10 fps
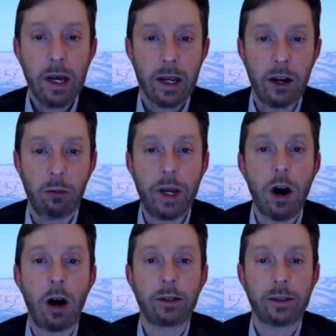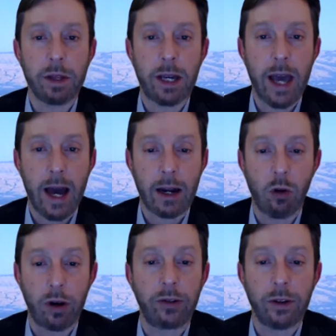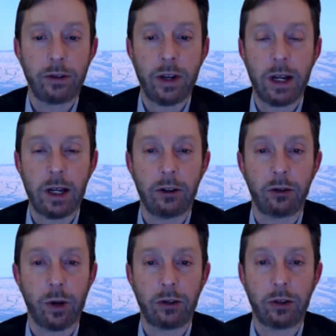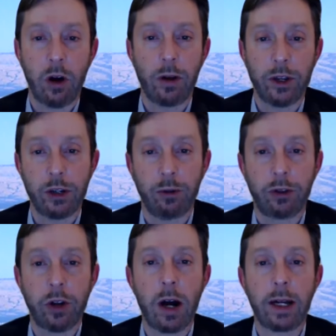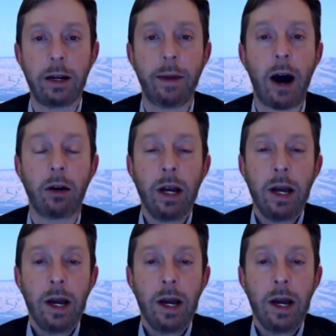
you know, beyond some of the categories in the seed industry and so on that she was talking about,